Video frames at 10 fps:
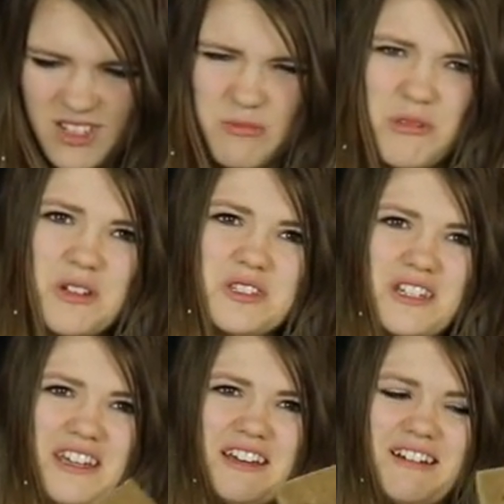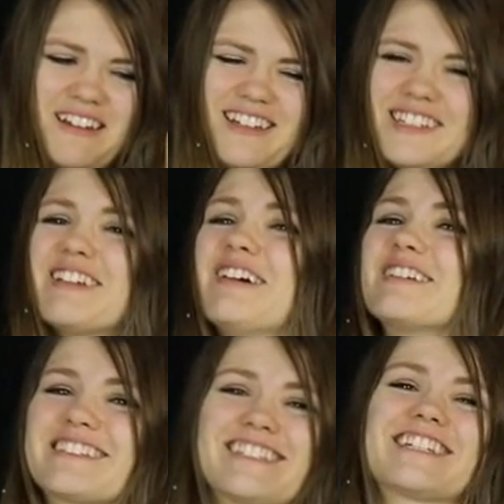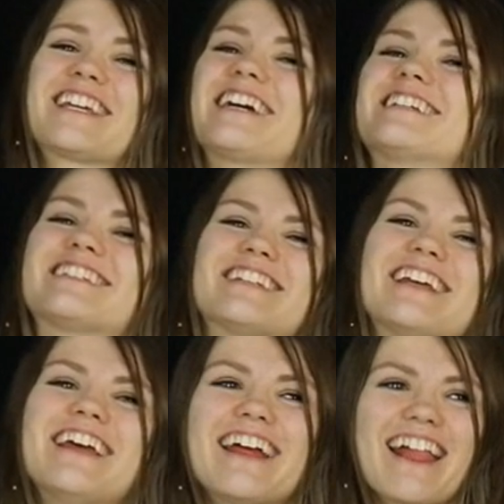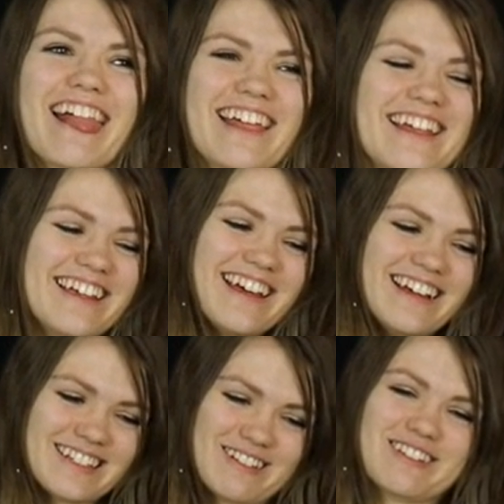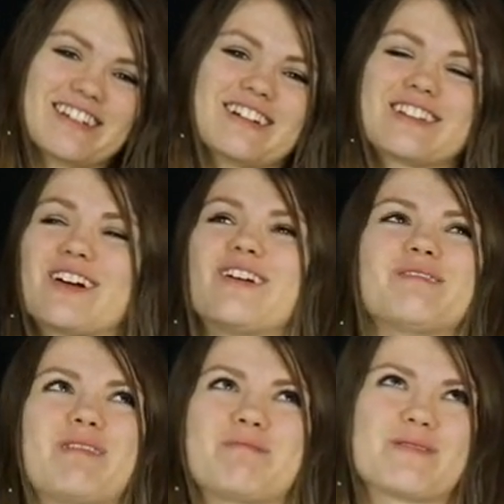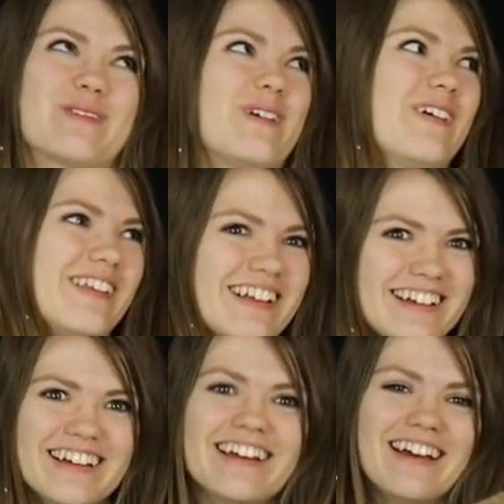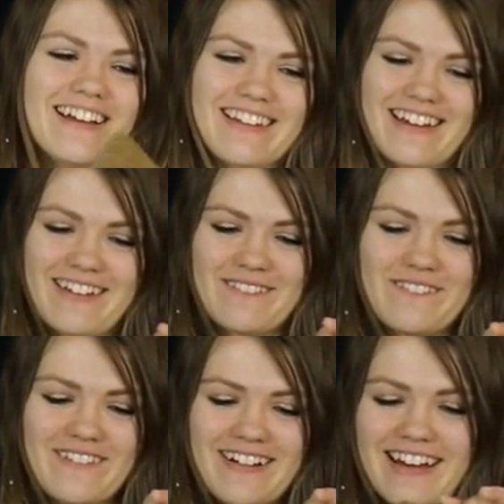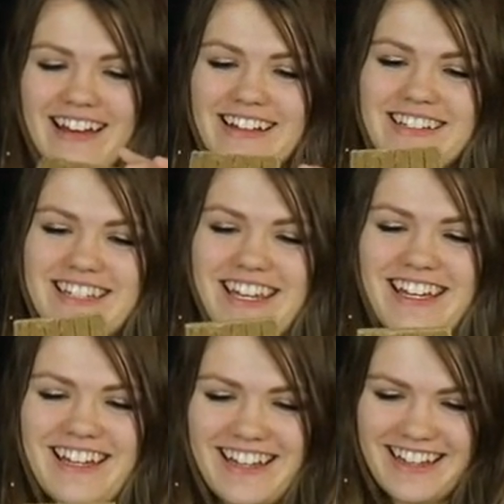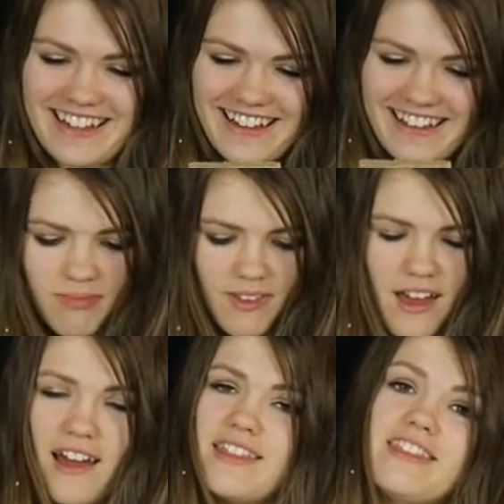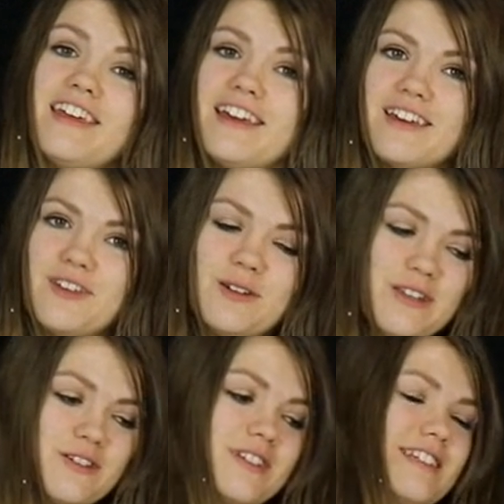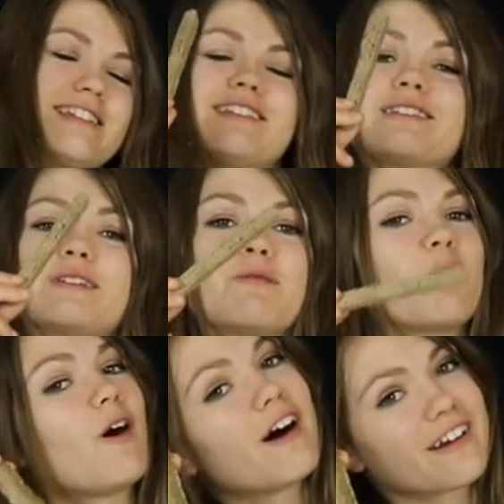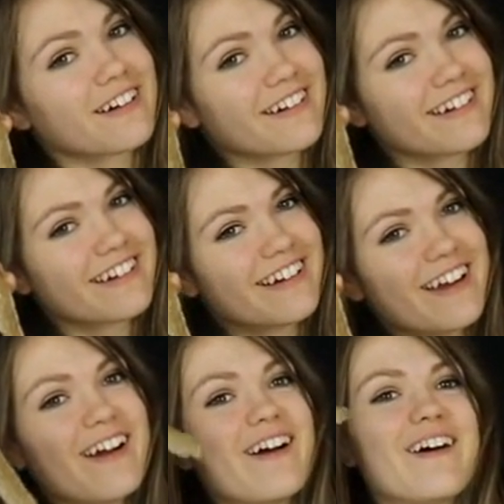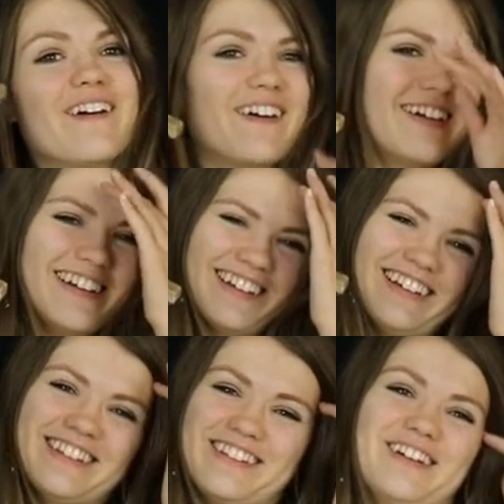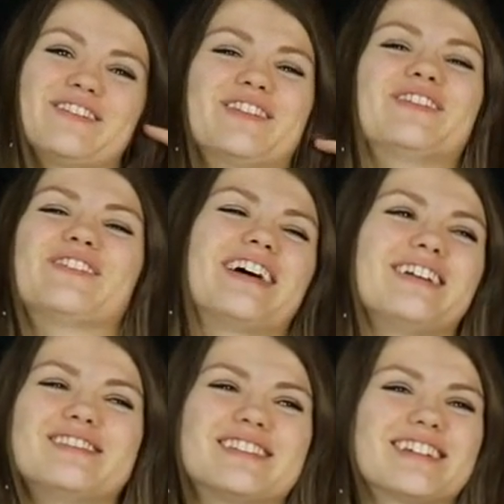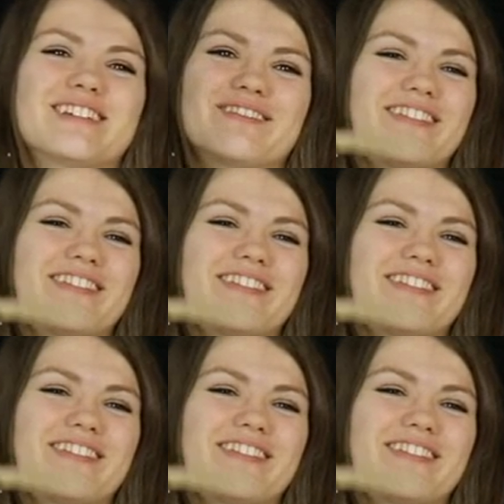smells like, it smells disgusting. It smells like a toilet paper roll. Like, what? I think you either stick this in water. I don't know why you do that.